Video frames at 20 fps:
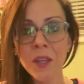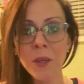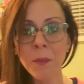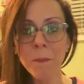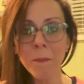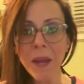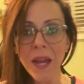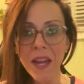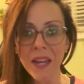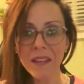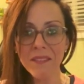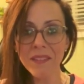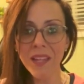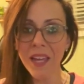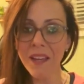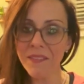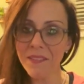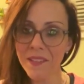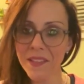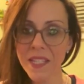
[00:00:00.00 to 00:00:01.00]
My
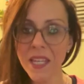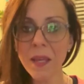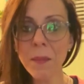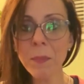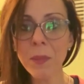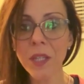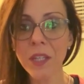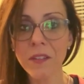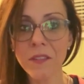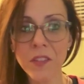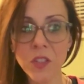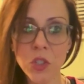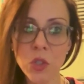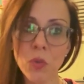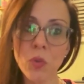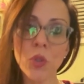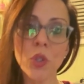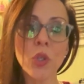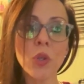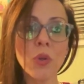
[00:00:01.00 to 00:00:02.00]
last tip is
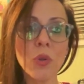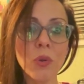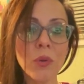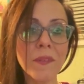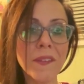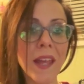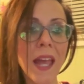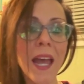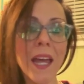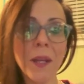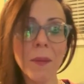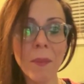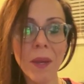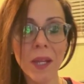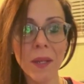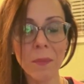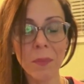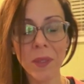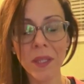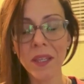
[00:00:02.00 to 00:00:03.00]
to use
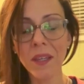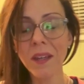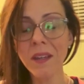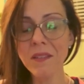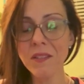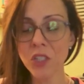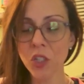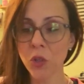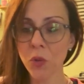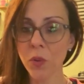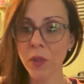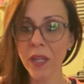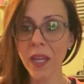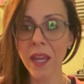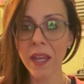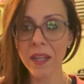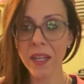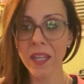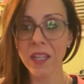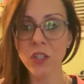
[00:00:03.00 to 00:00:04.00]
onomatopoeia to
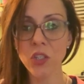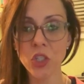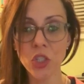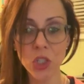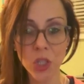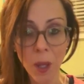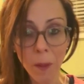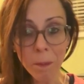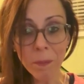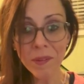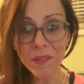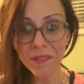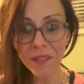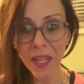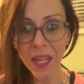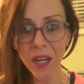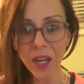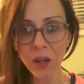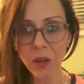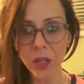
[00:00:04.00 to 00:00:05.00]
create a jump
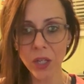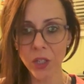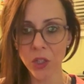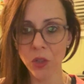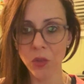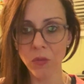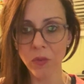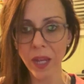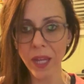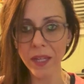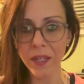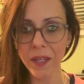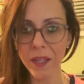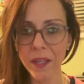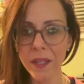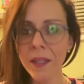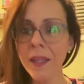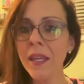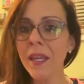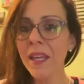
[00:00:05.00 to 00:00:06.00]
scare in your
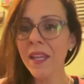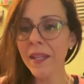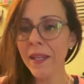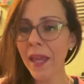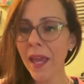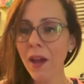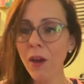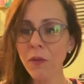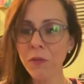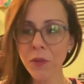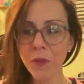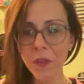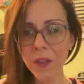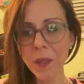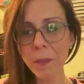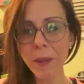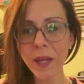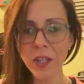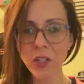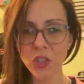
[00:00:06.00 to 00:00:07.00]
writing. Now, if you
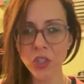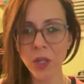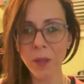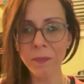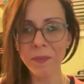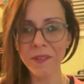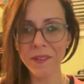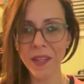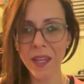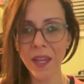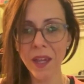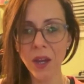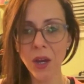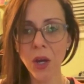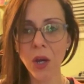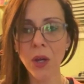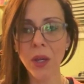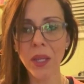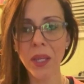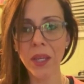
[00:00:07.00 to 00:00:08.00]
think about a jump
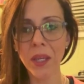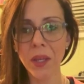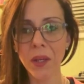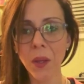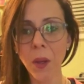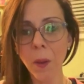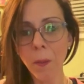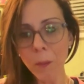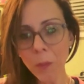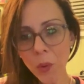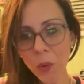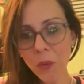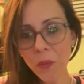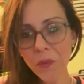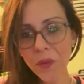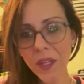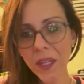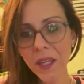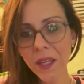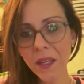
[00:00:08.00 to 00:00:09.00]
scare in a
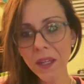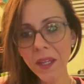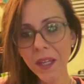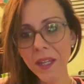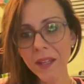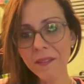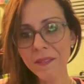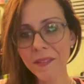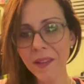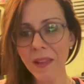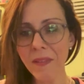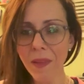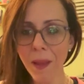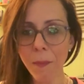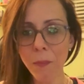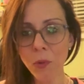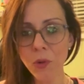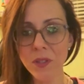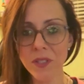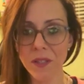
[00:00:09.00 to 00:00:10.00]
movie, it's a
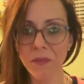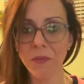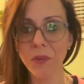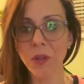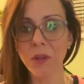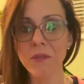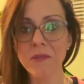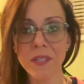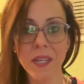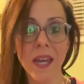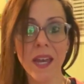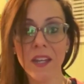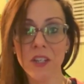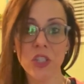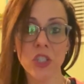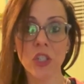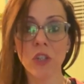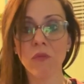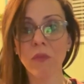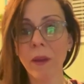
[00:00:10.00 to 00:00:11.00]
lot more difficult to
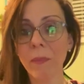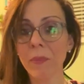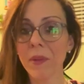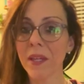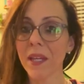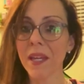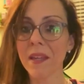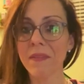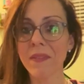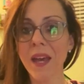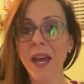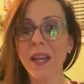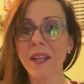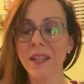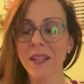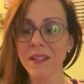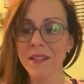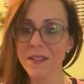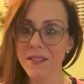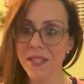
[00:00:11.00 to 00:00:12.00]
actually replicate that
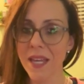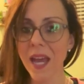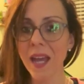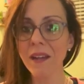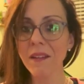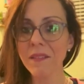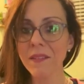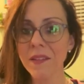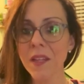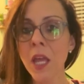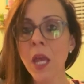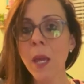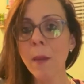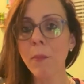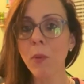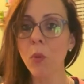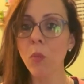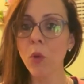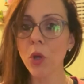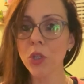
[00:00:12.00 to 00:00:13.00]
in a text.
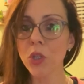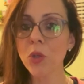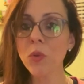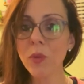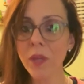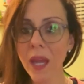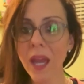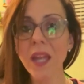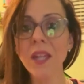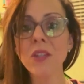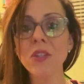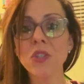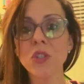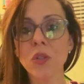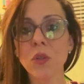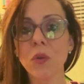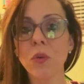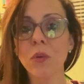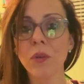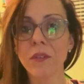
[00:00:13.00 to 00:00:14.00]
But what you can
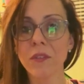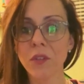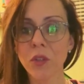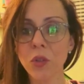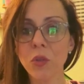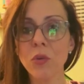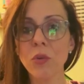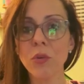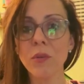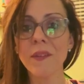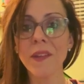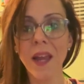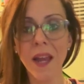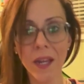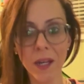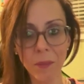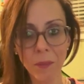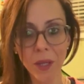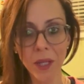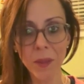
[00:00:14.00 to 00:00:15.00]
do is use
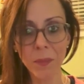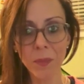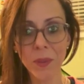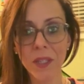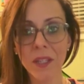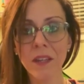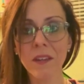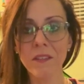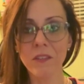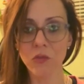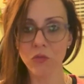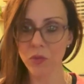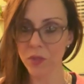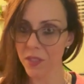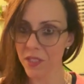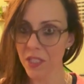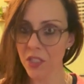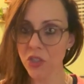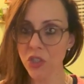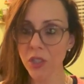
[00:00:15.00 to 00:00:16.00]
onomatopoeia
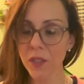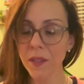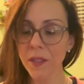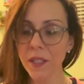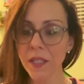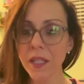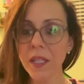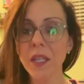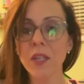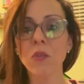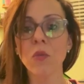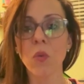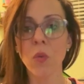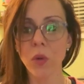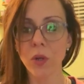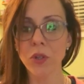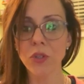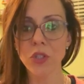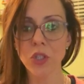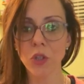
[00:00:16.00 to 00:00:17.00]
strategically in
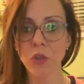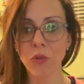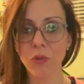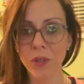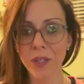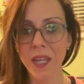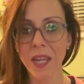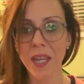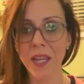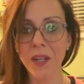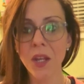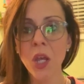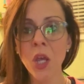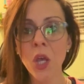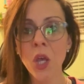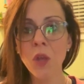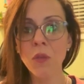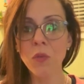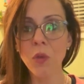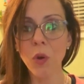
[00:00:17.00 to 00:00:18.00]
order to create
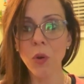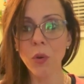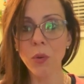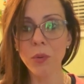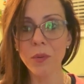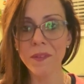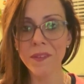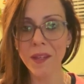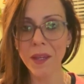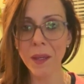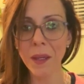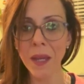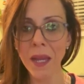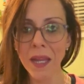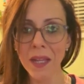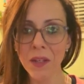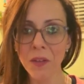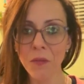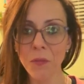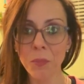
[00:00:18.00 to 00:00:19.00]
those
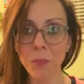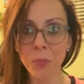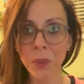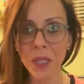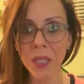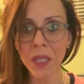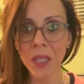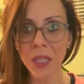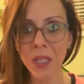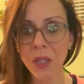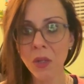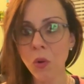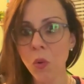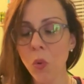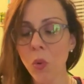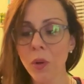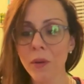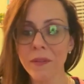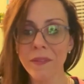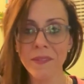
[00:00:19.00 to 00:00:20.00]
kind of big
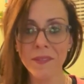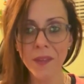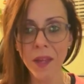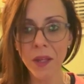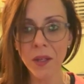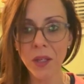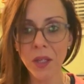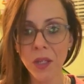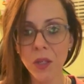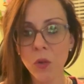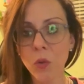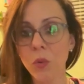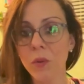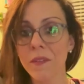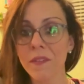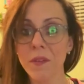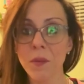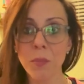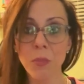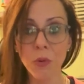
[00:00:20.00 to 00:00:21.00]
or sudden or
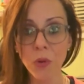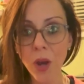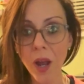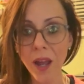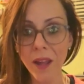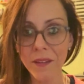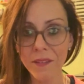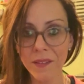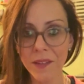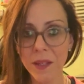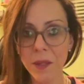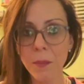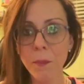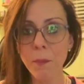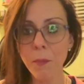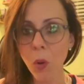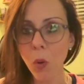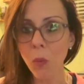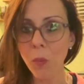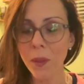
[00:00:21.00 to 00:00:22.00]

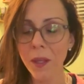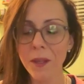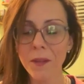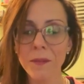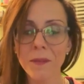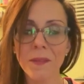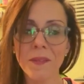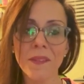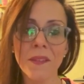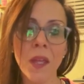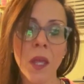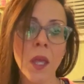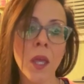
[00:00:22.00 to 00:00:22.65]
surprising moments.